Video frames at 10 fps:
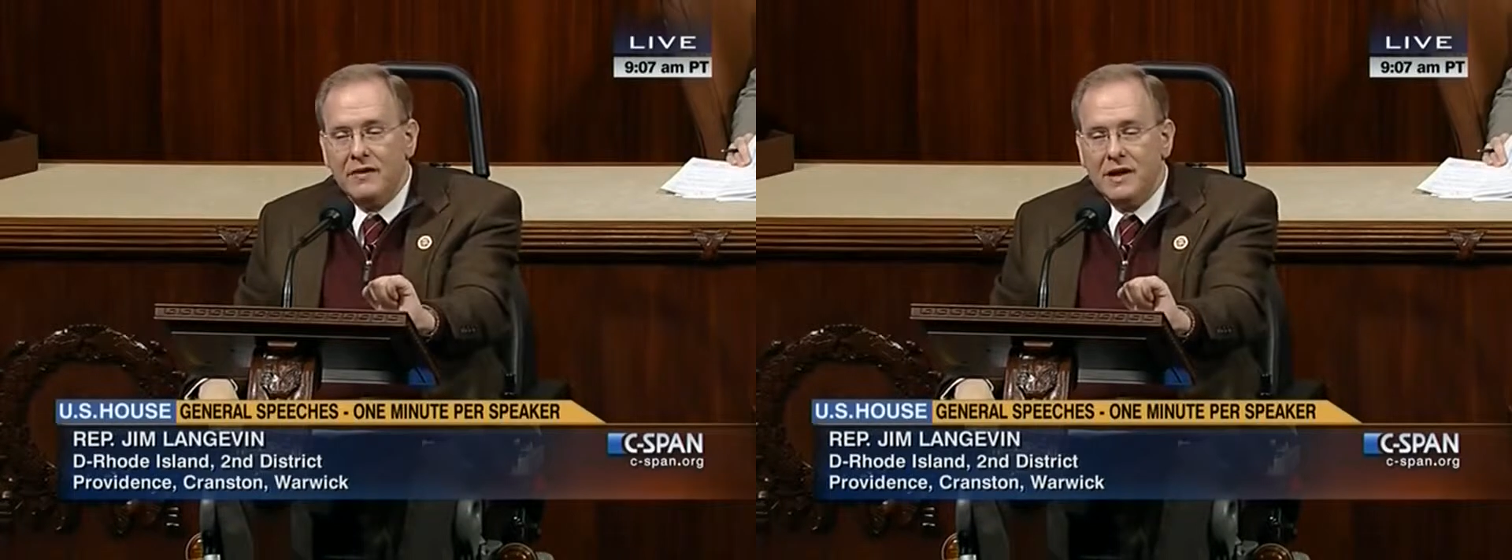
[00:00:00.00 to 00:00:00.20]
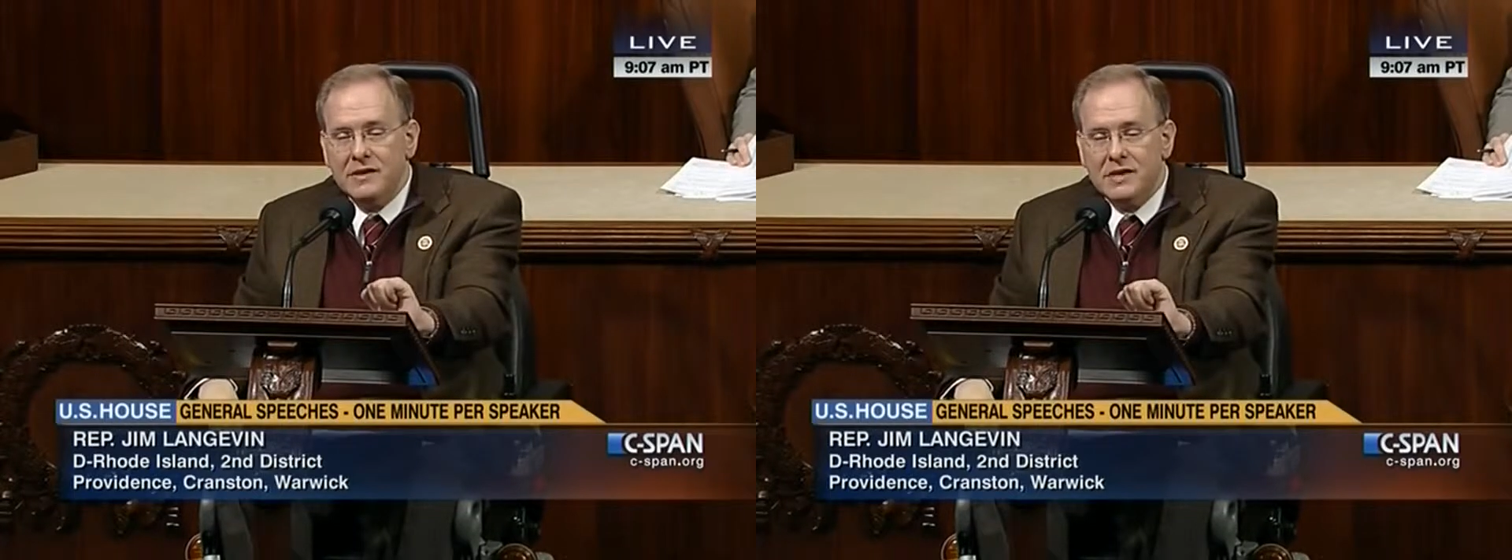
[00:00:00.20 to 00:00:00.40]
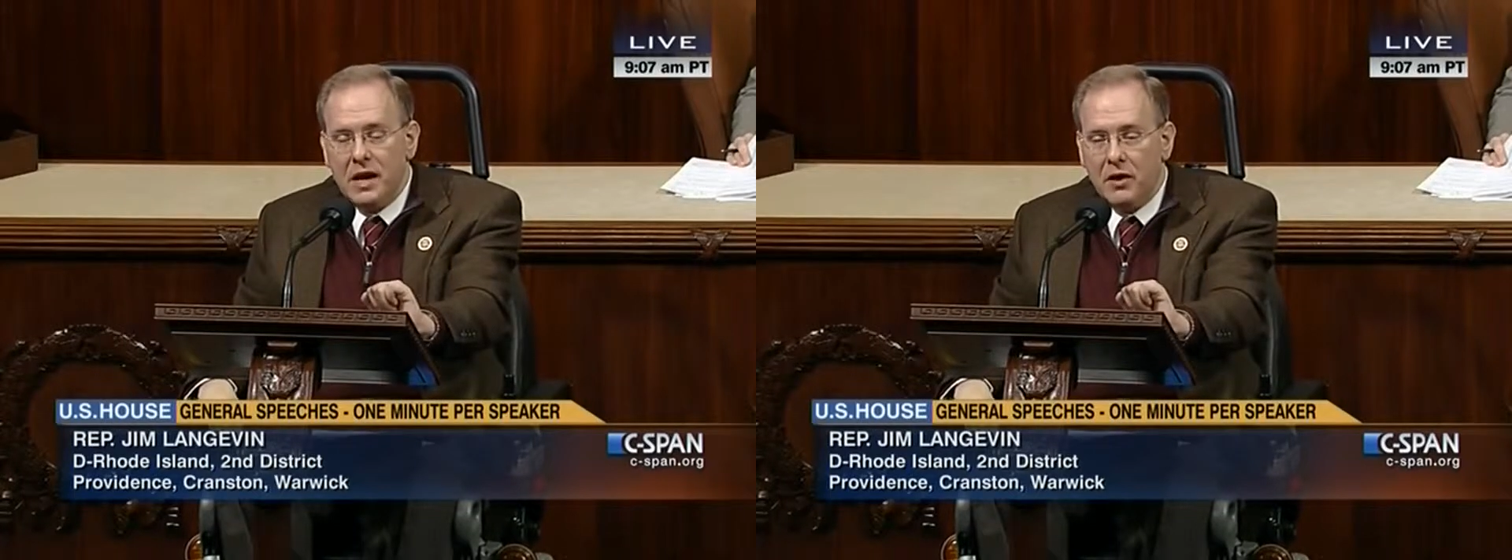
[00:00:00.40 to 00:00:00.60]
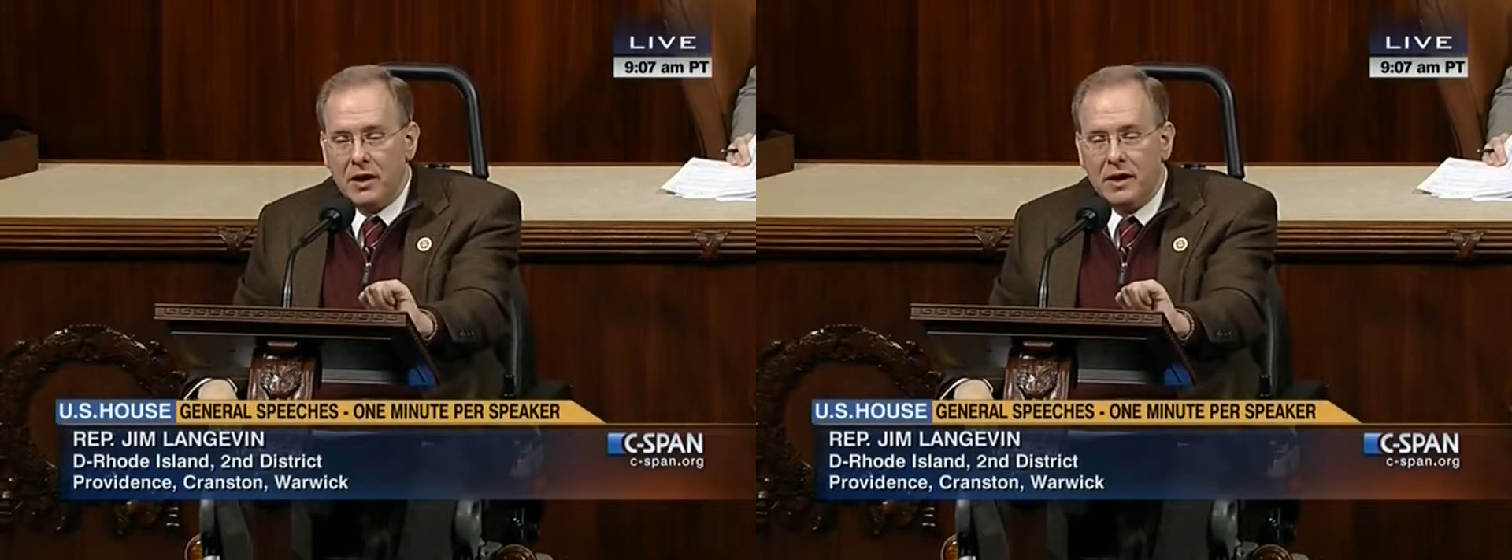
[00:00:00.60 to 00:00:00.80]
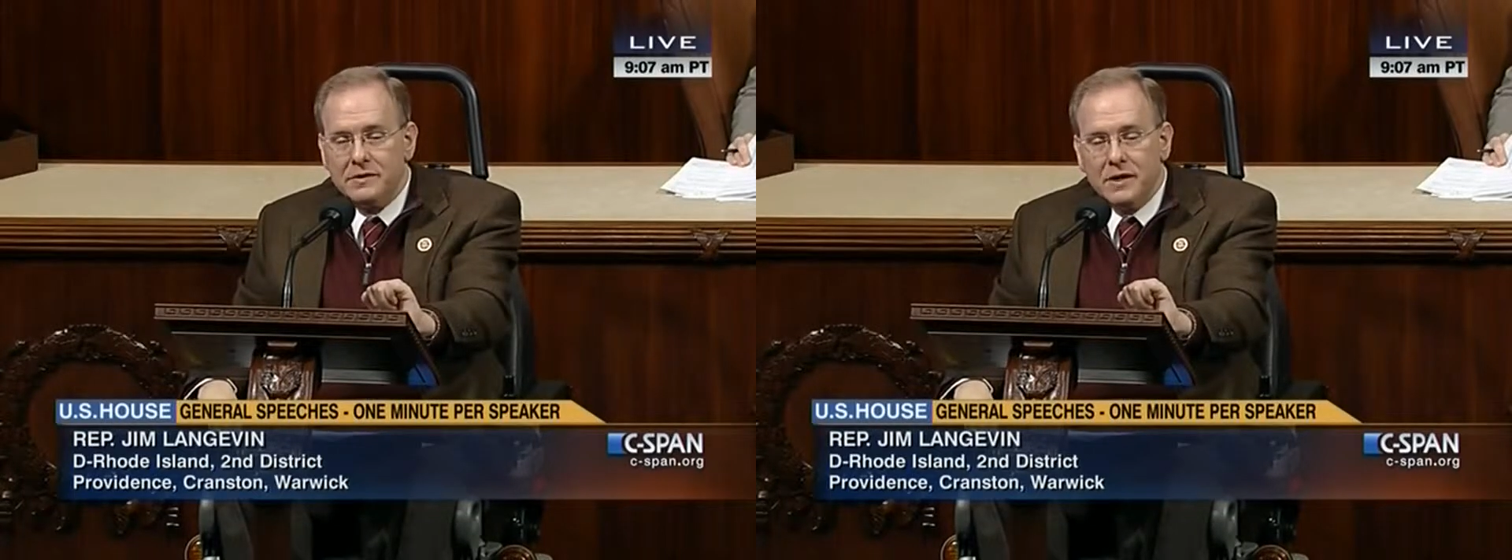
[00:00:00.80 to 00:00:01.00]
these
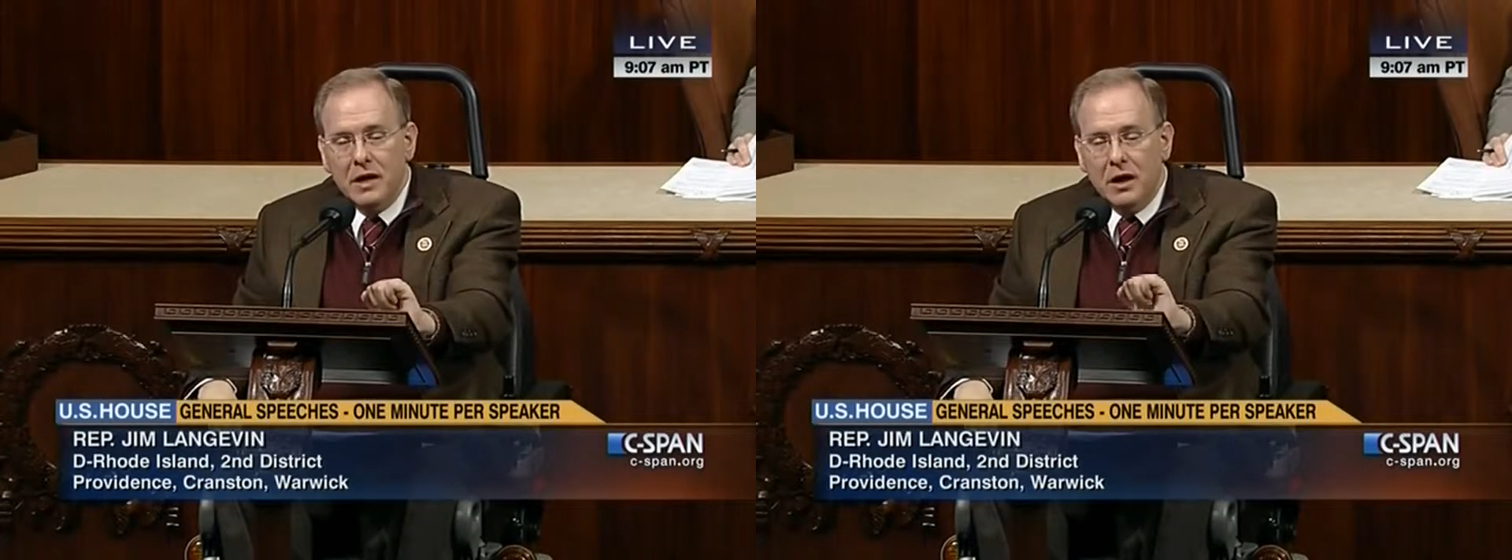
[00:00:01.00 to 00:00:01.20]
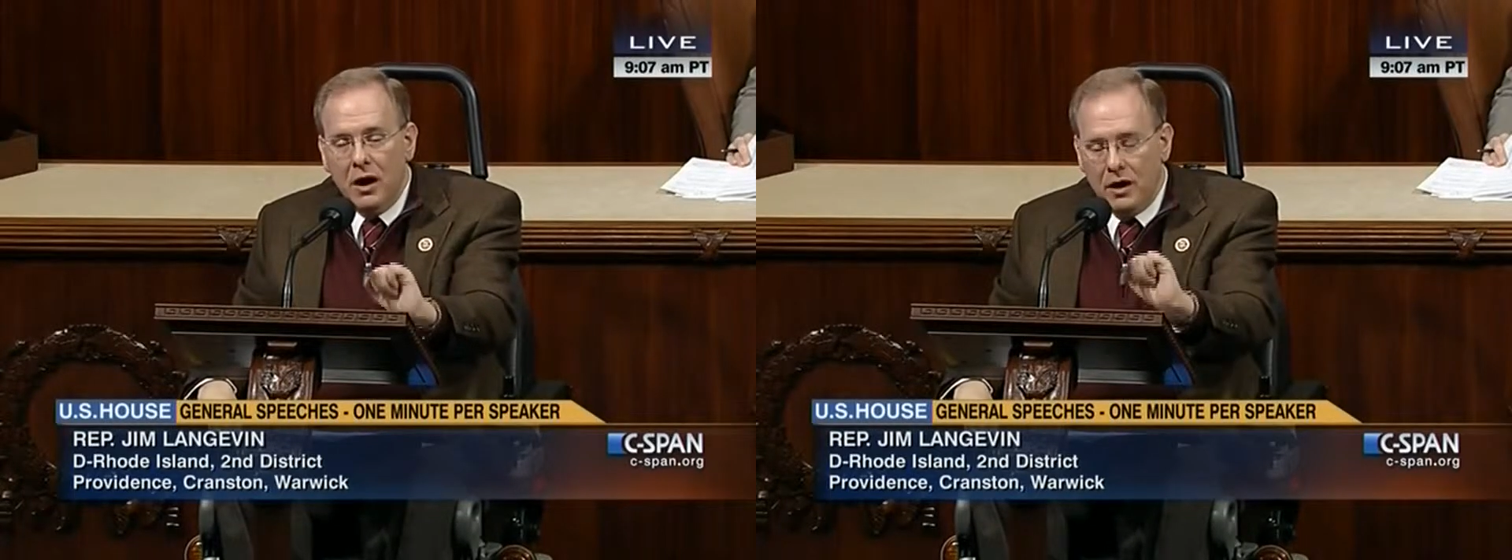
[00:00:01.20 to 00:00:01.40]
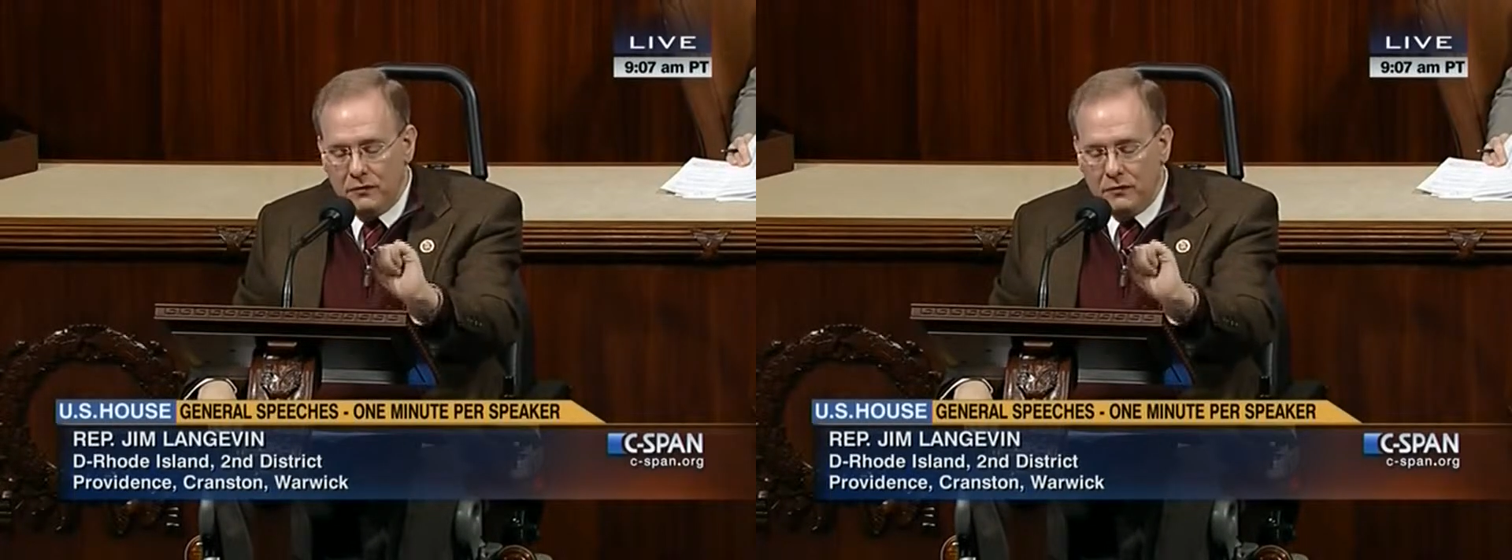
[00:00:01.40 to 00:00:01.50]
areas uh,